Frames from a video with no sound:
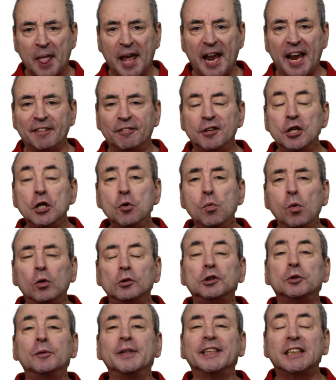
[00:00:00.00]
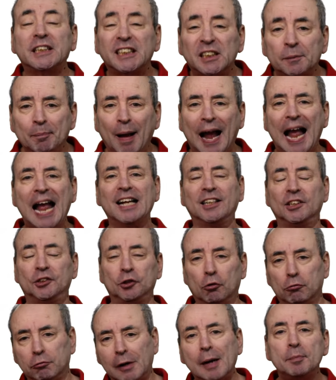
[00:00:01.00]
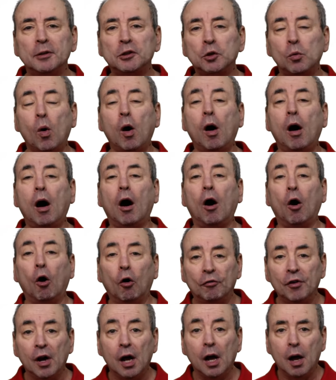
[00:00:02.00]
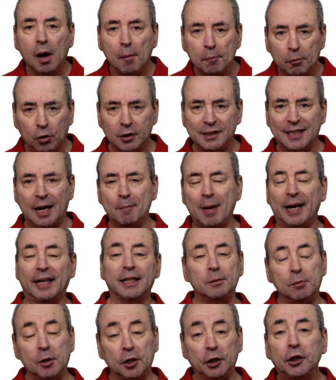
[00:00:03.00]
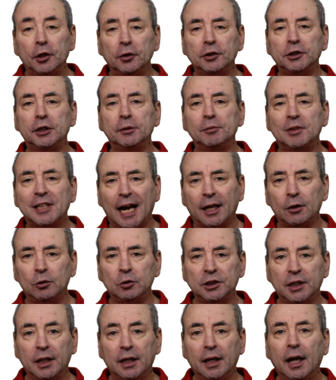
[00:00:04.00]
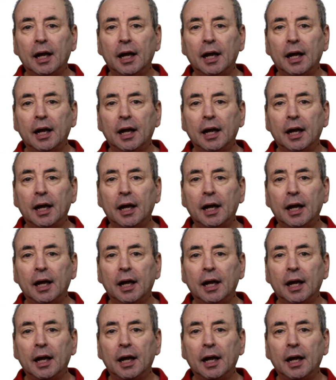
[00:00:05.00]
If you want to expand your repertoire of project management YouTube channels,